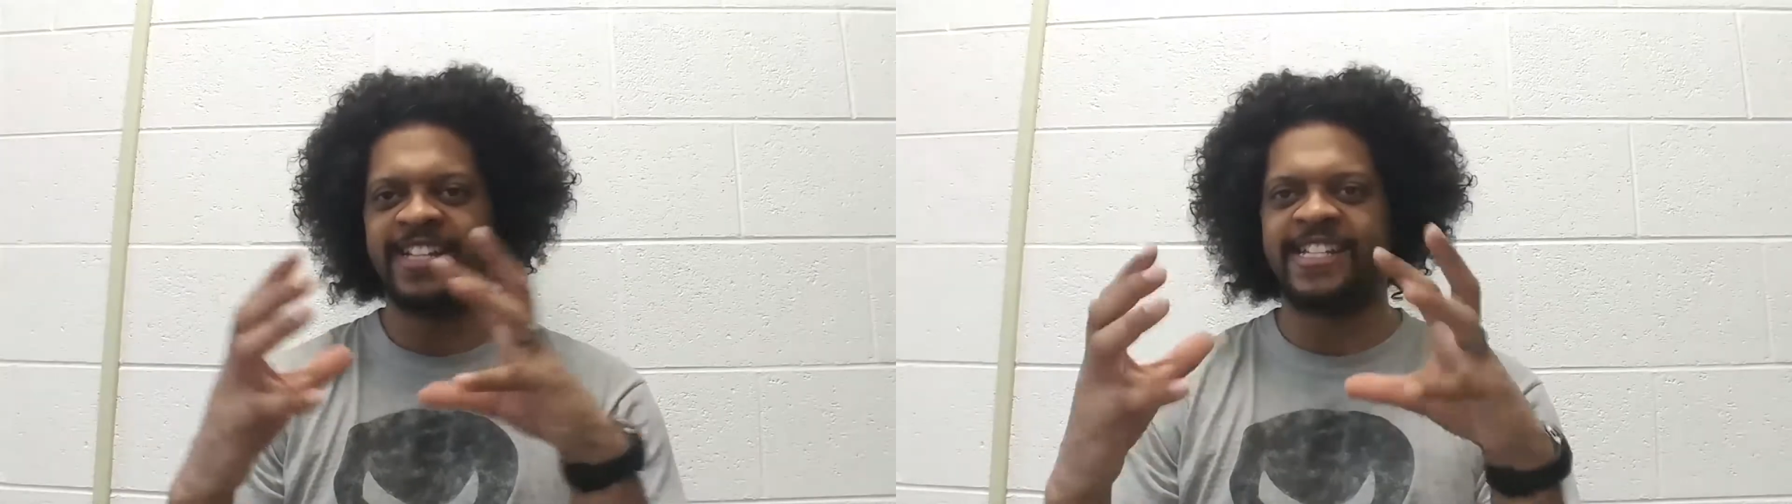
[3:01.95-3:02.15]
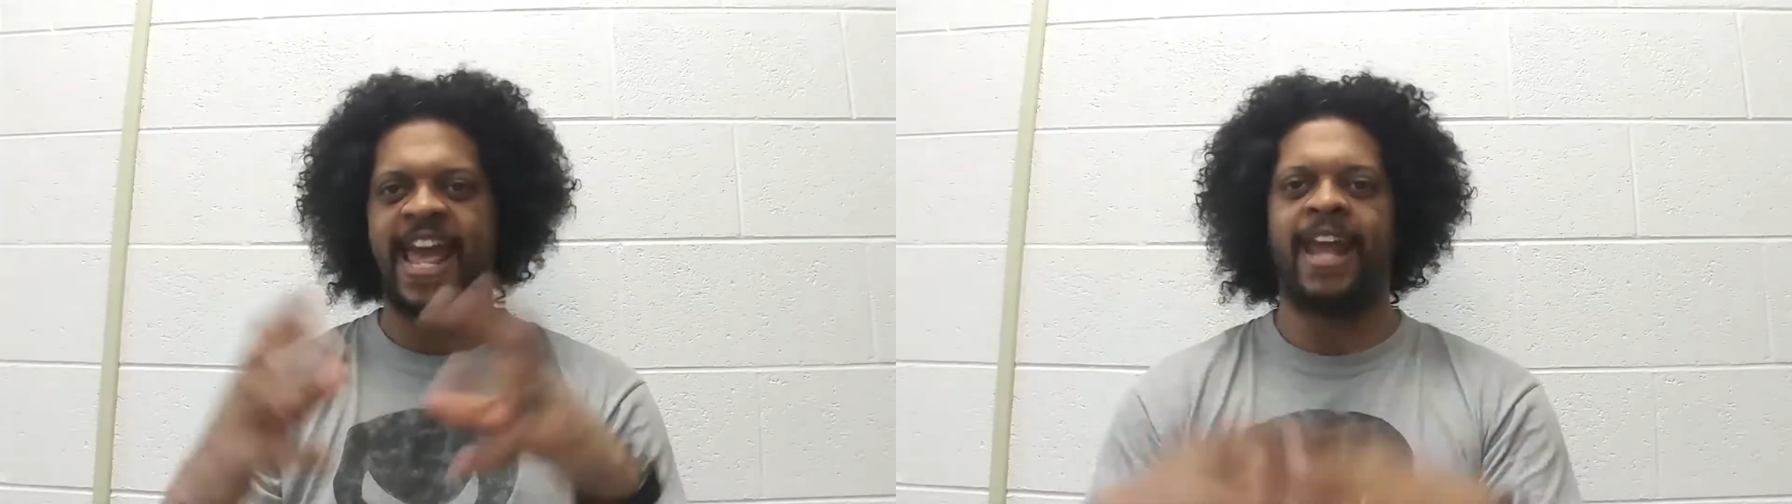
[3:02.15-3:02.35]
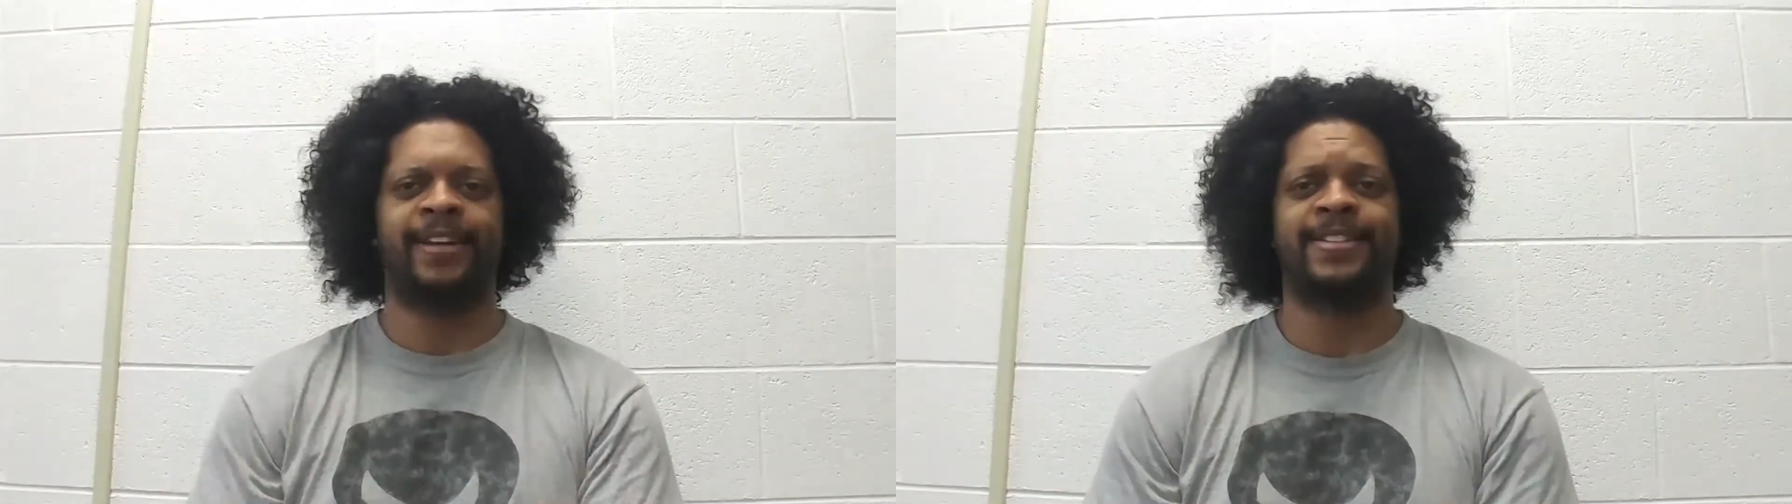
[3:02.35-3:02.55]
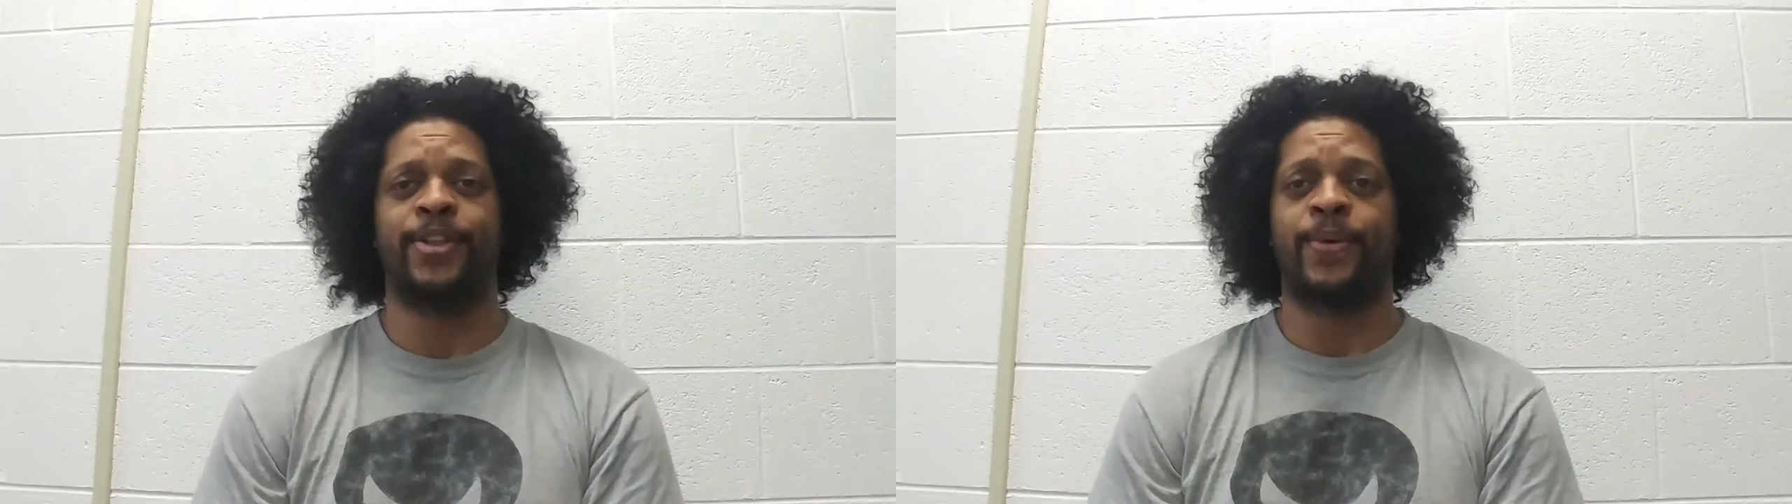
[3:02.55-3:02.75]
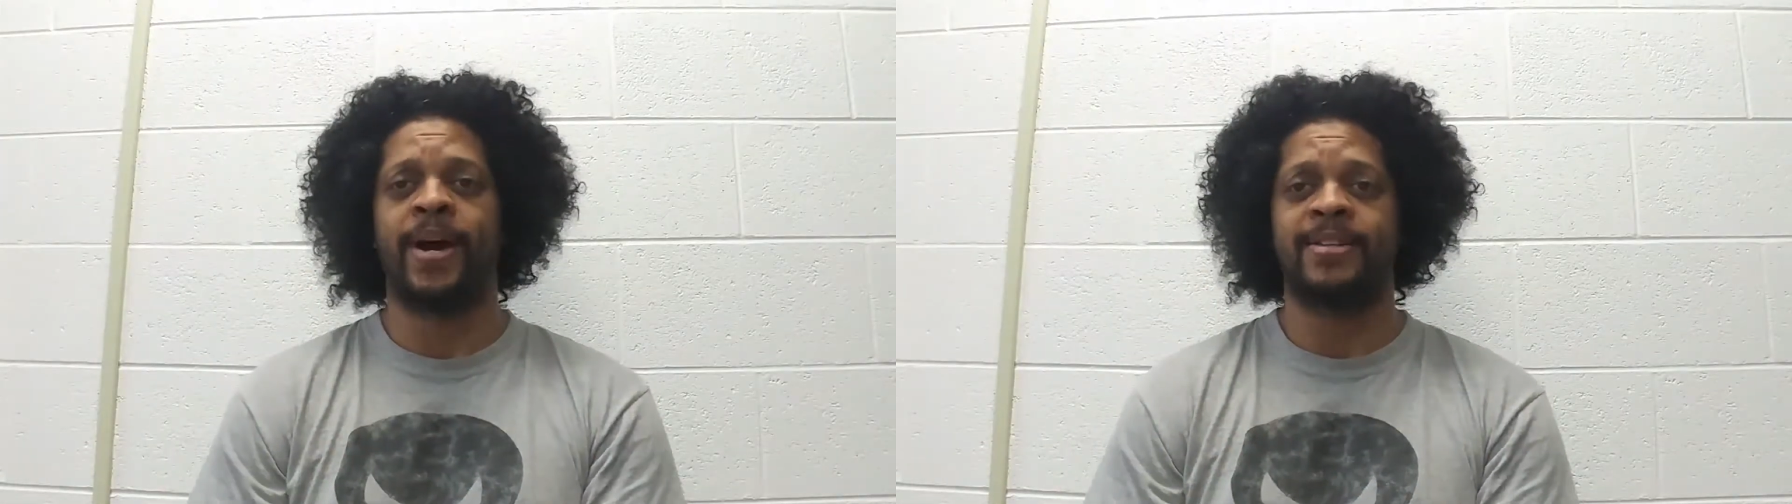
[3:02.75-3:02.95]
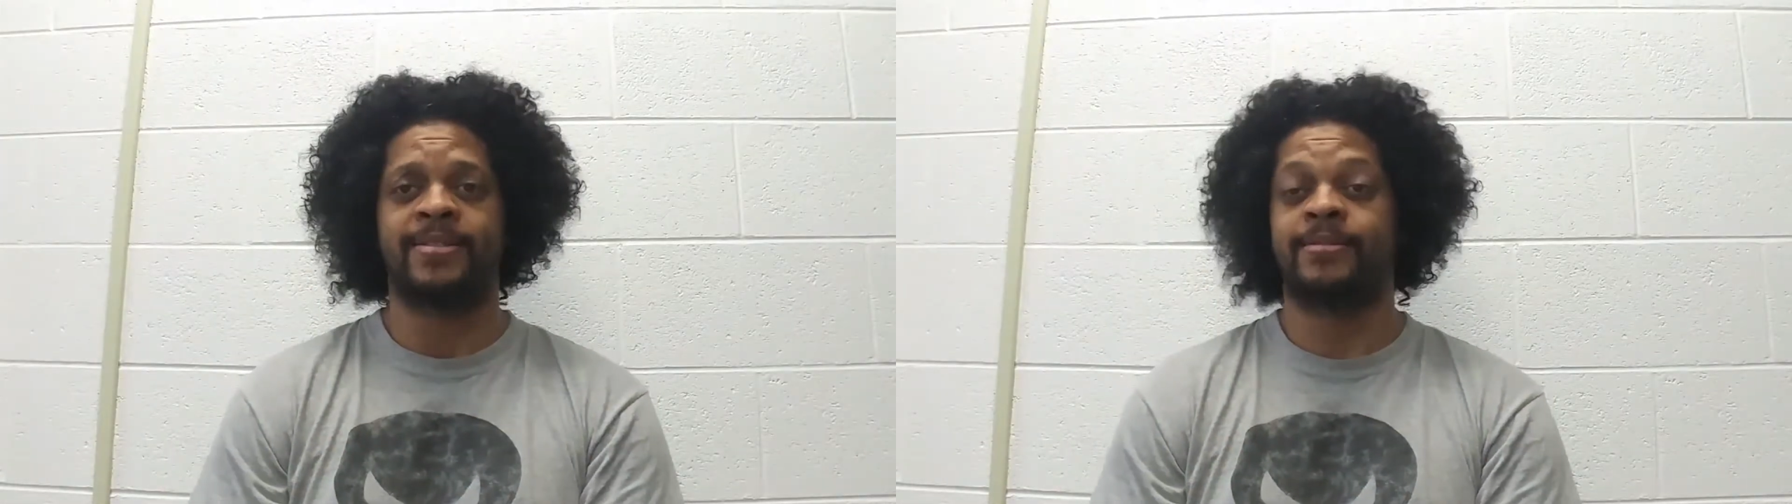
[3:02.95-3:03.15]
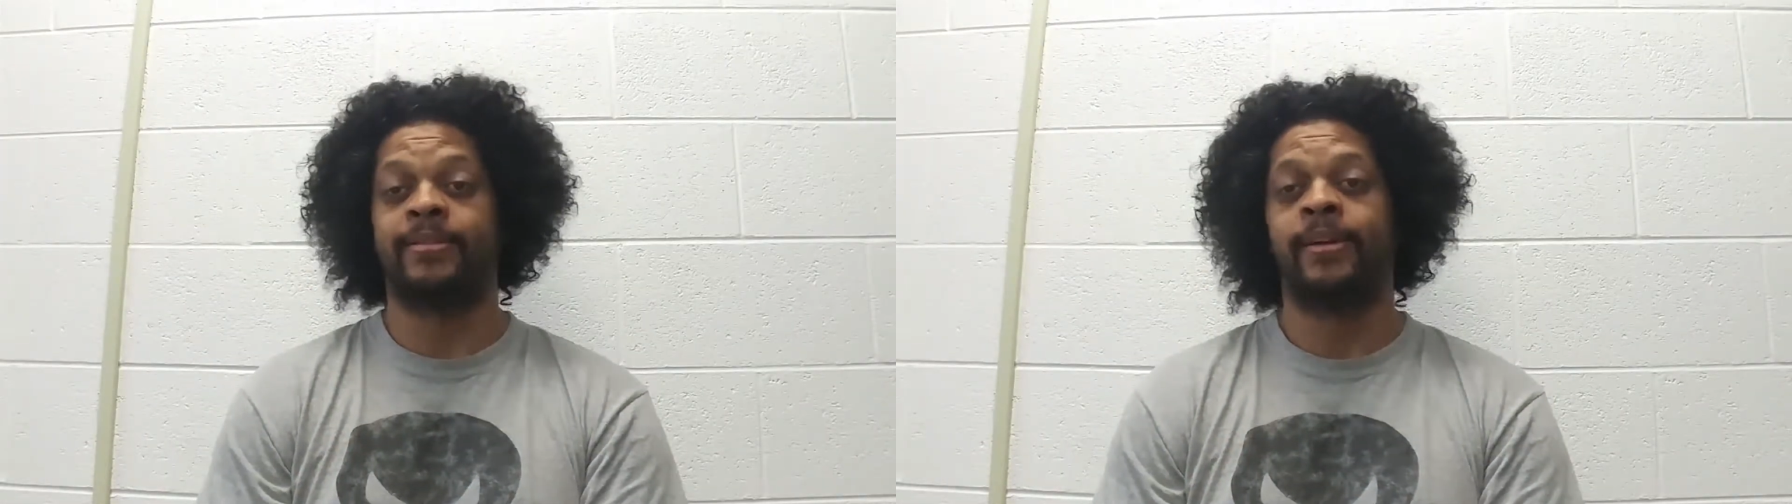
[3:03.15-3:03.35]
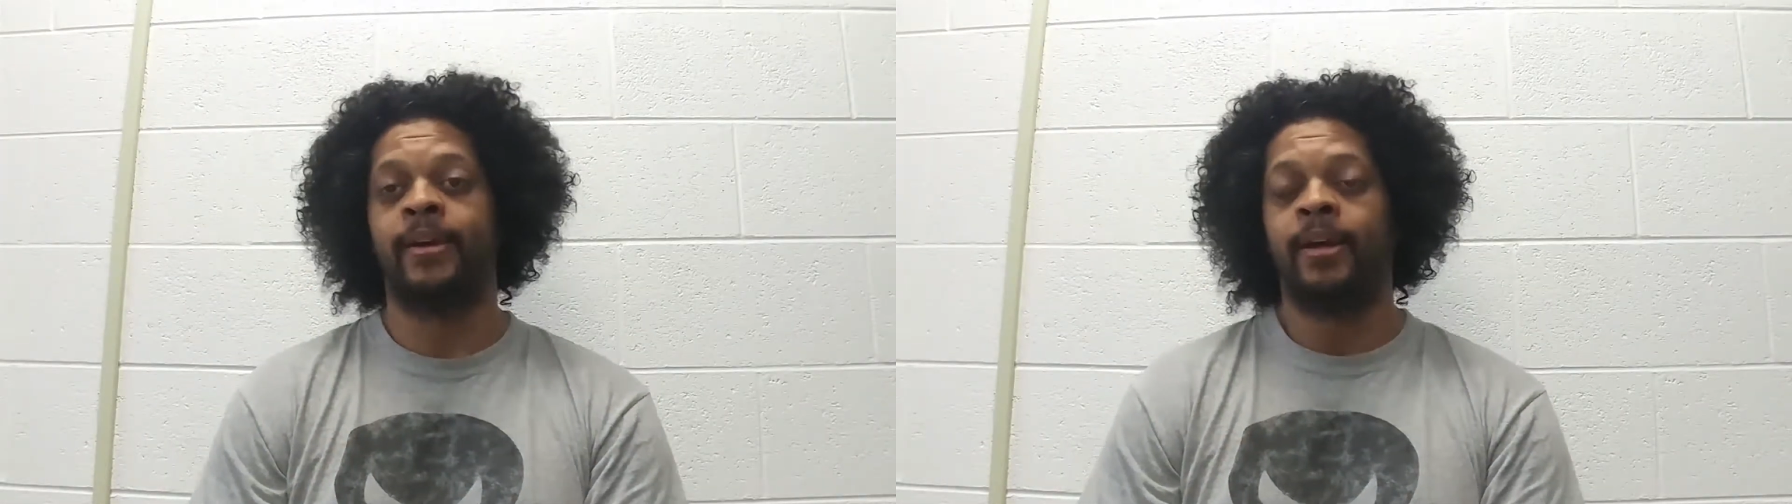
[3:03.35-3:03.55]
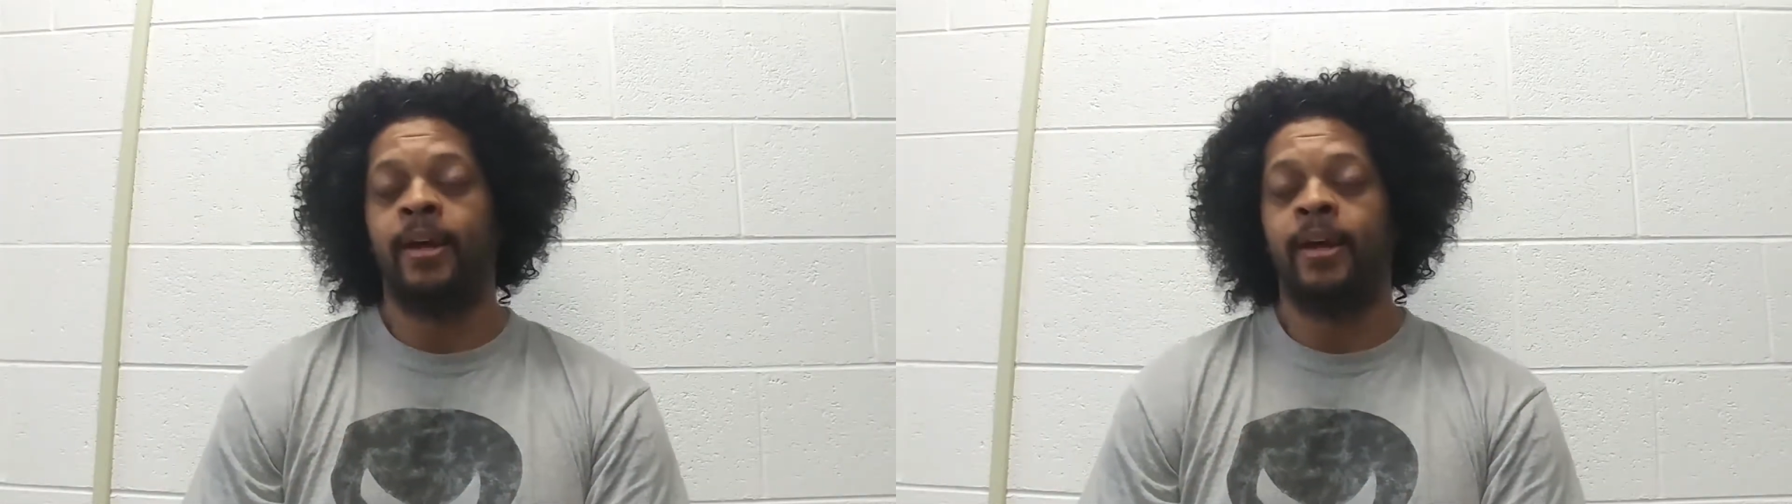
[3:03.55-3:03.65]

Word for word: contained, because otherwise